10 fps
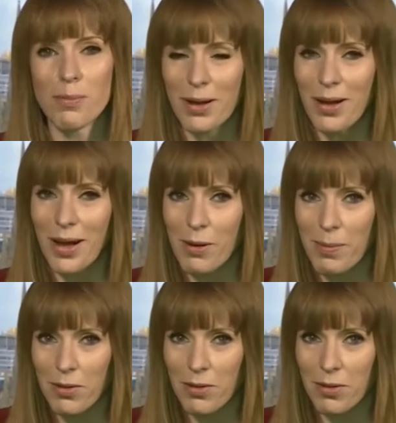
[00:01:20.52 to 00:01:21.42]
I'm
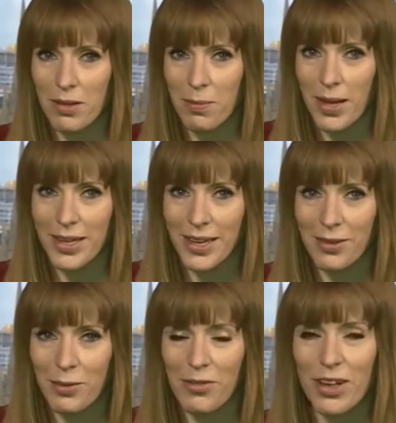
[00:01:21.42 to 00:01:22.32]
about to explain
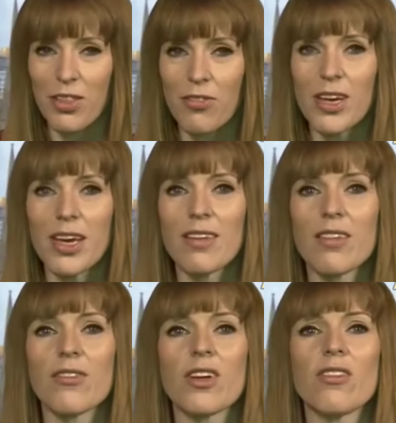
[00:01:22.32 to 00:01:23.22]
it. We've had 3
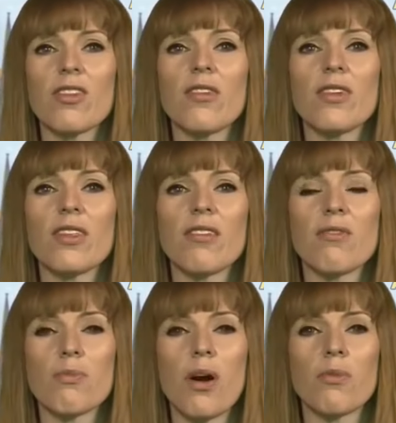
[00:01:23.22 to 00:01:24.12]
years of
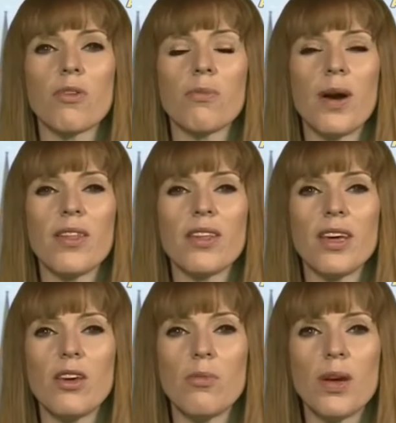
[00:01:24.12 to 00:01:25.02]
Conservatives propped up by the
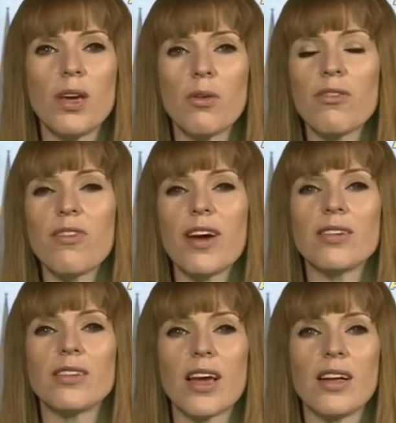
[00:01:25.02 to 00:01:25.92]
DUP who have
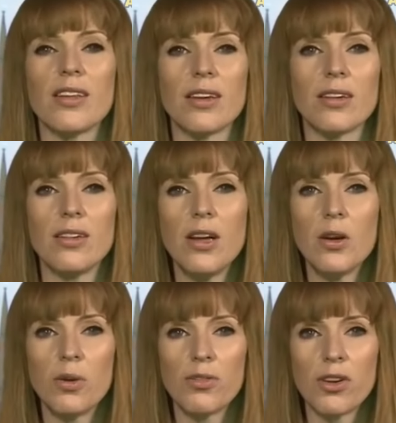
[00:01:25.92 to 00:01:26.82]
failed to get a deal
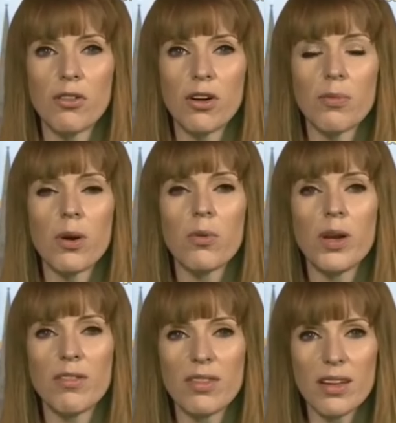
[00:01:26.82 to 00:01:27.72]
with Europe.
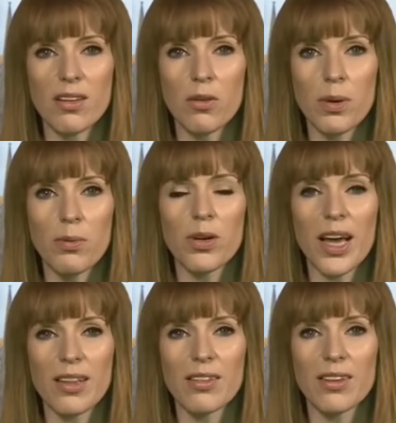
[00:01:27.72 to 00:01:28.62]
We've said that we will
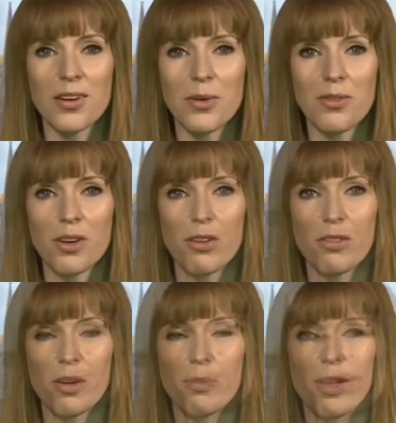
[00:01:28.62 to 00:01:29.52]
get a deal with
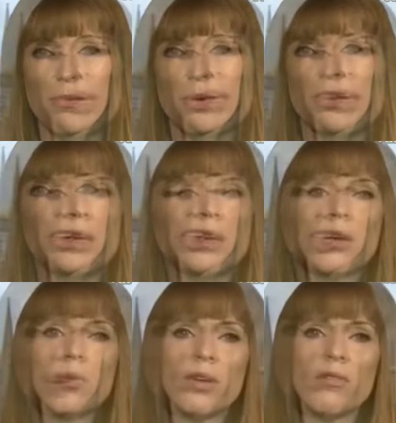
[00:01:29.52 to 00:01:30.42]
Europe.
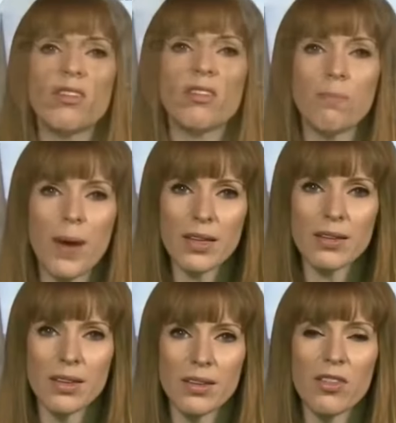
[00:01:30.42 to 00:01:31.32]
We're
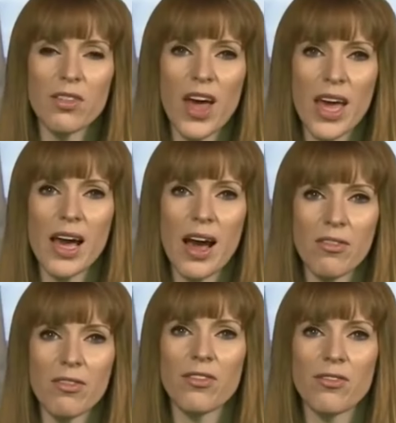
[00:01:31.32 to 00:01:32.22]
respecting that they
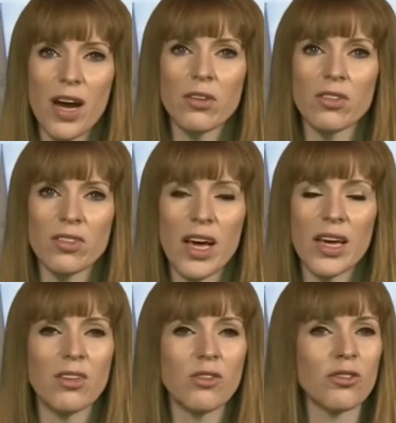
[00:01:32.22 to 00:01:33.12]
have the final
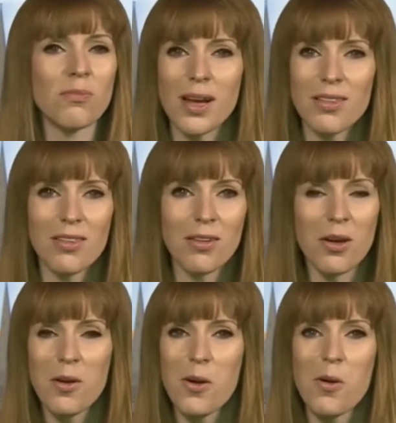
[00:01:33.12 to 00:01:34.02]
say. It doesn't
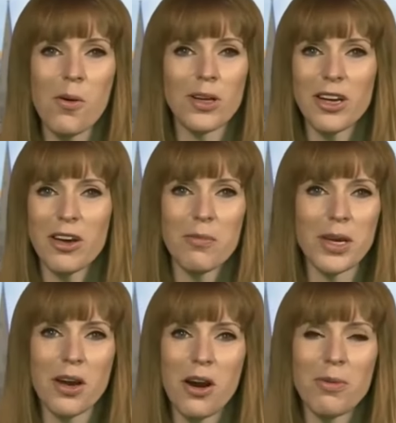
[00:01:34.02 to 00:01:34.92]
matter what
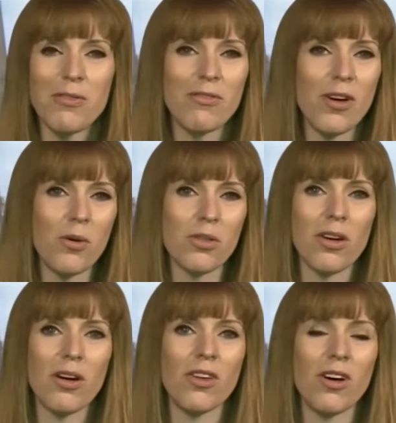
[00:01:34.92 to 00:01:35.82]
Jeremy Corbyn votes
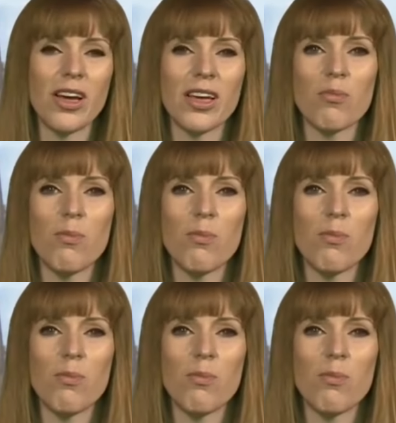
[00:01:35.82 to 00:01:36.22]
or not.